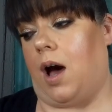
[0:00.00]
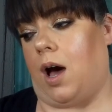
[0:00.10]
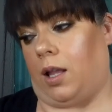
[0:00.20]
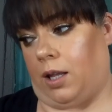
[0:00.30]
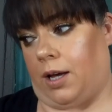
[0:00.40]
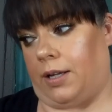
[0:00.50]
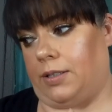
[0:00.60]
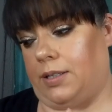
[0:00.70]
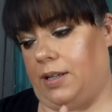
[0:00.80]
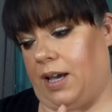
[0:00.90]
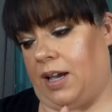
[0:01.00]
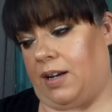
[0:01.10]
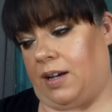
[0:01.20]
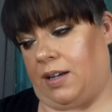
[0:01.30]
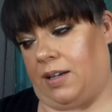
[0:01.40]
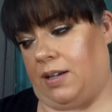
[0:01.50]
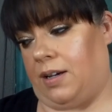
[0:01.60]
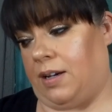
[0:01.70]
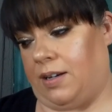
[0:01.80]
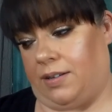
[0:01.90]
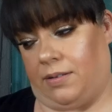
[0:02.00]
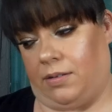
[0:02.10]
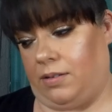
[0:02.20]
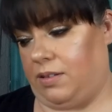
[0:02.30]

and I